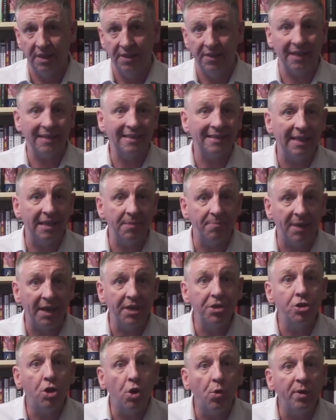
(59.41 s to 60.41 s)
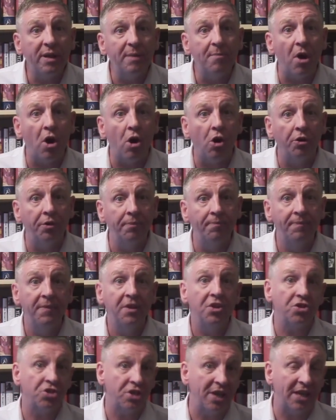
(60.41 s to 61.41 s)
that's led by Tony Martin,
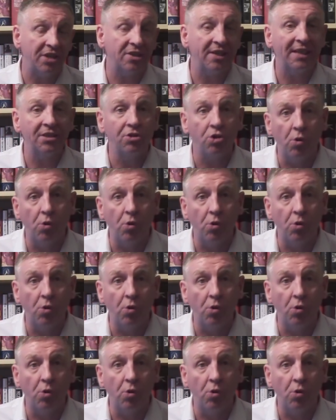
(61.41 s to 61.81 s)
Searchlight